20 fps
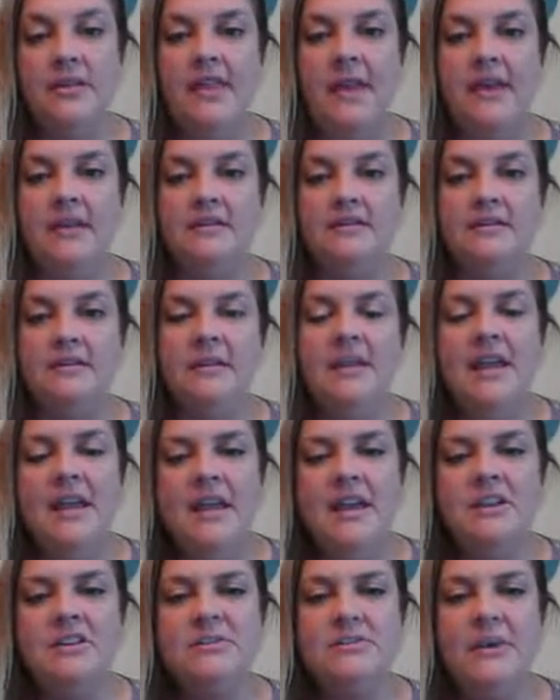that.
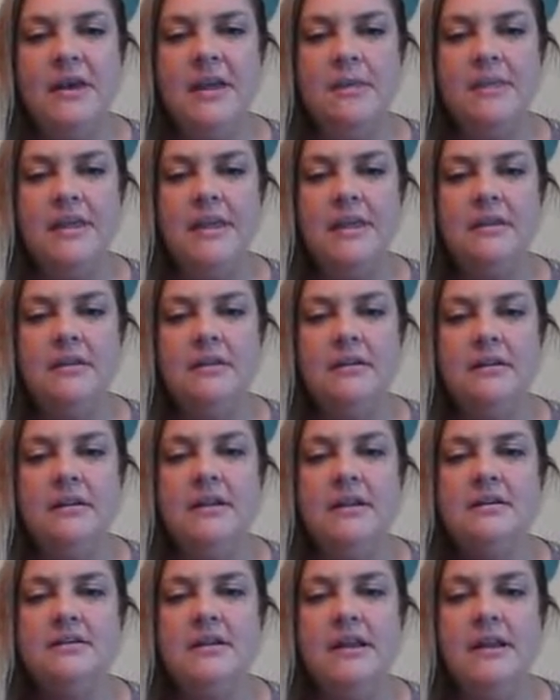Here's what I mean.
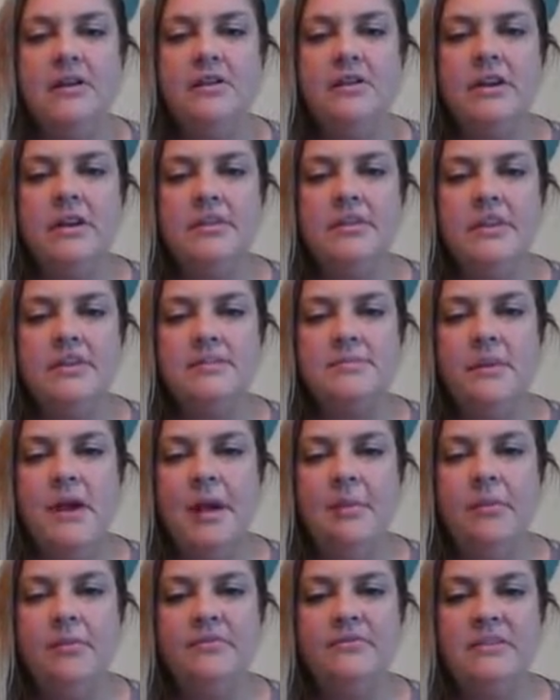Take a look at this
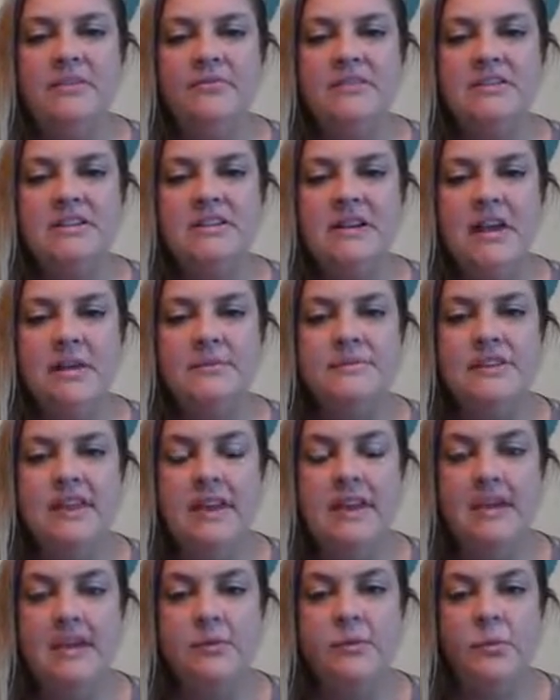problem, 50 times
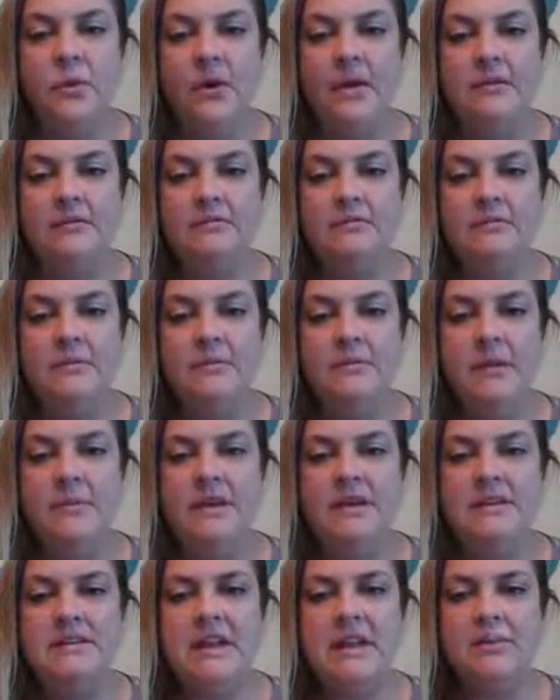81. I'm
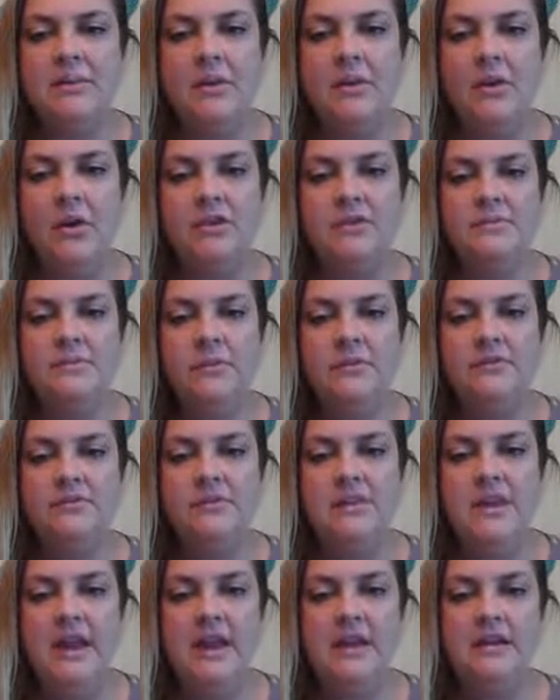going to take my multiple of
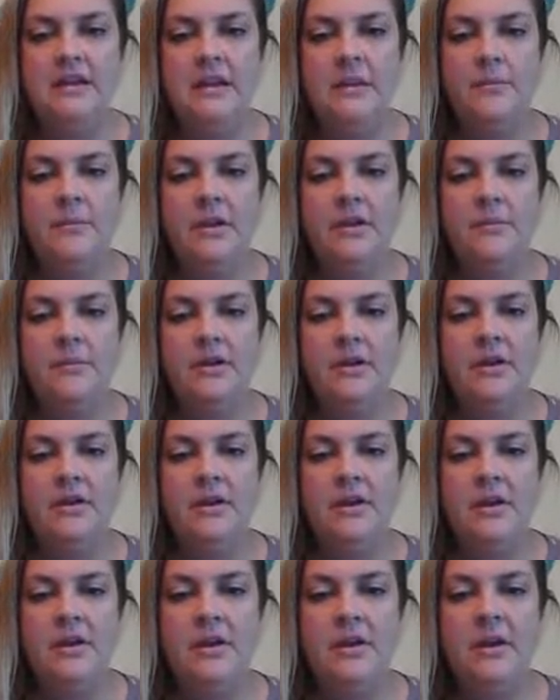10. I'm going to put it
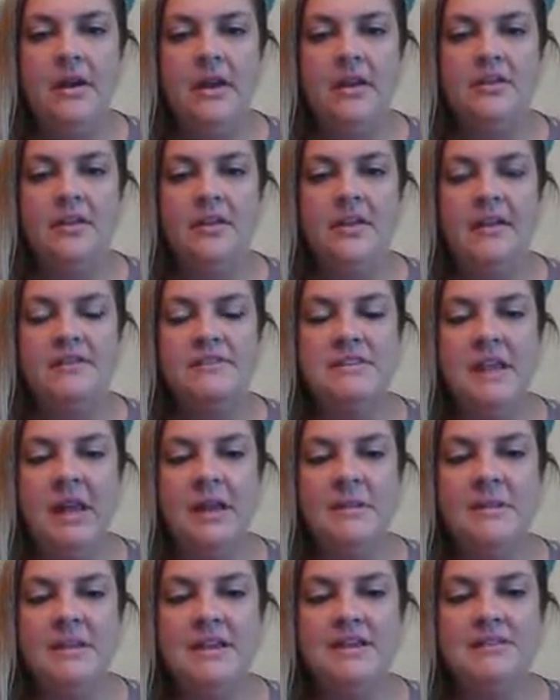on the left
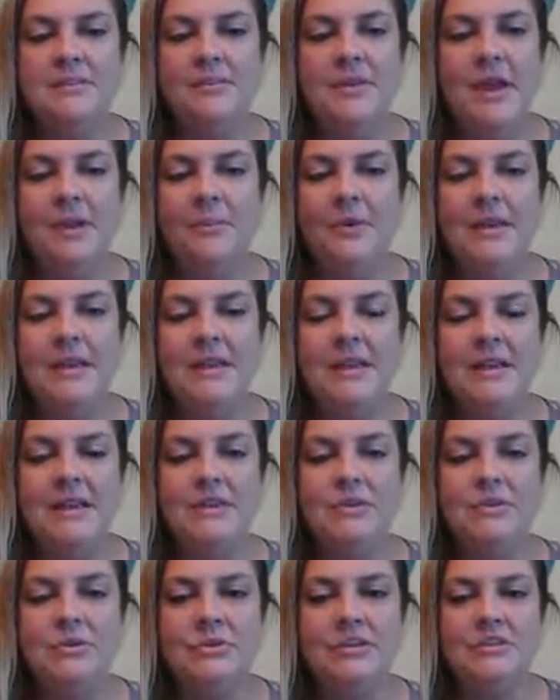side because I'm not breaking
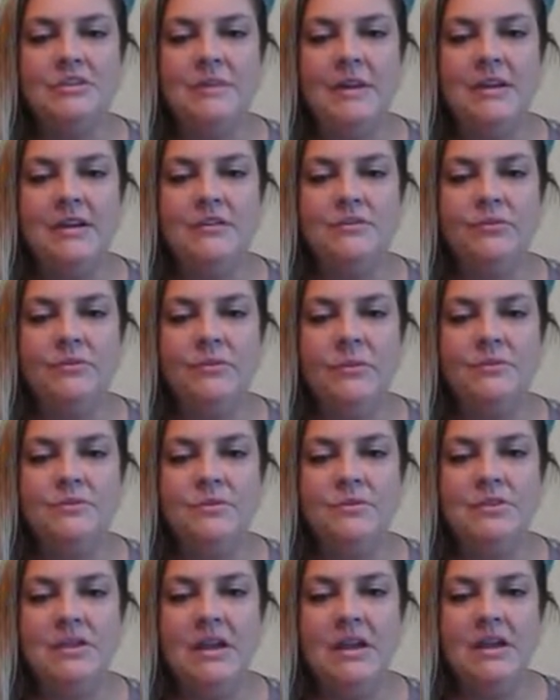it into expanded form, so
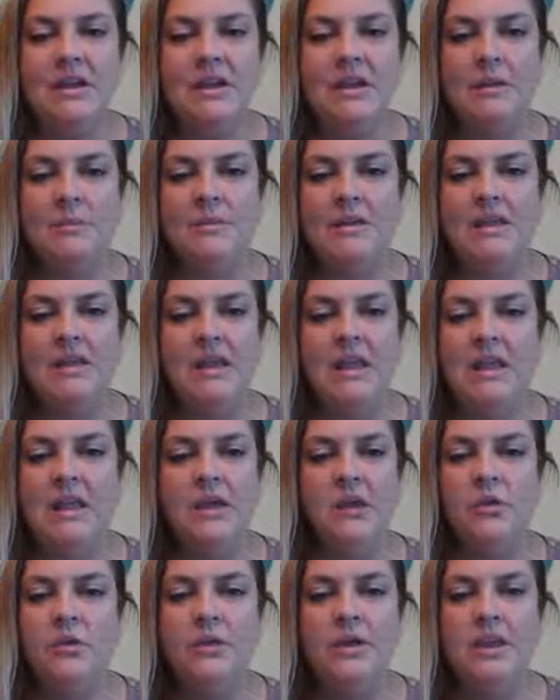it's not going to give me the
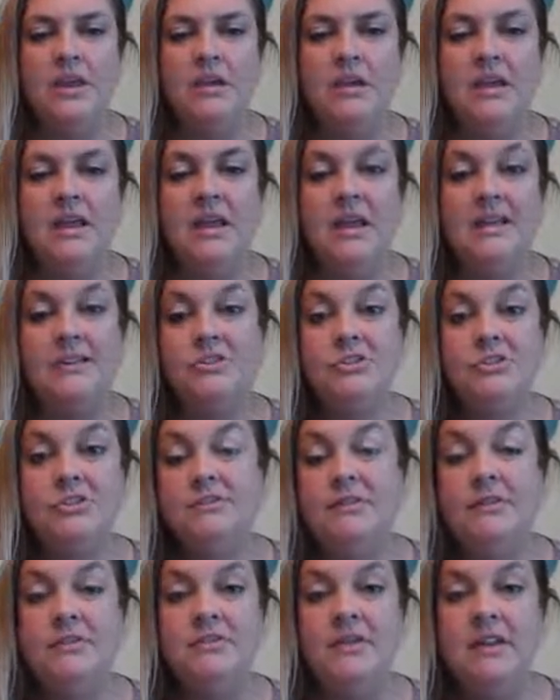king and queen. It's
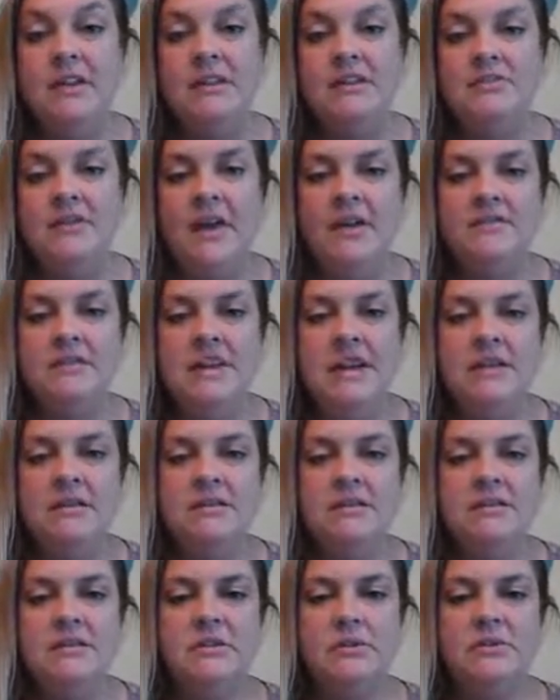just 50. It's 5
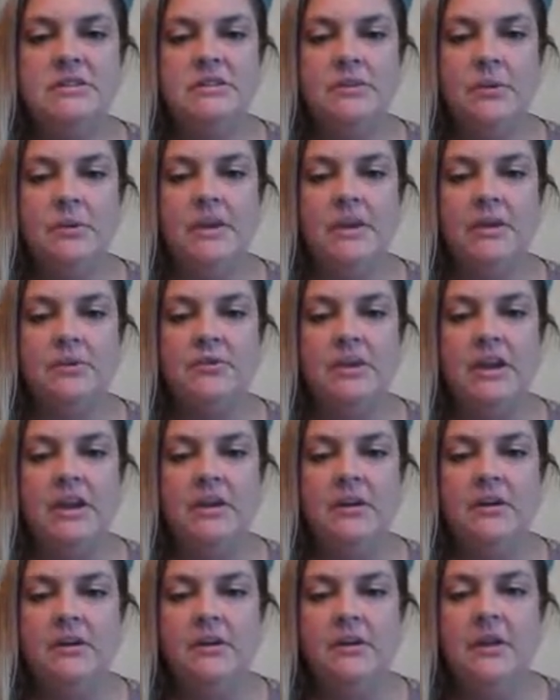tenths, so it's going over
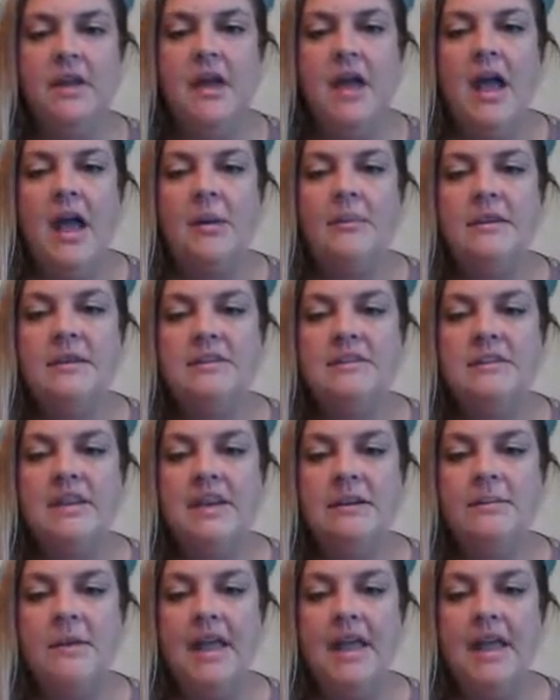here. I'm going to take my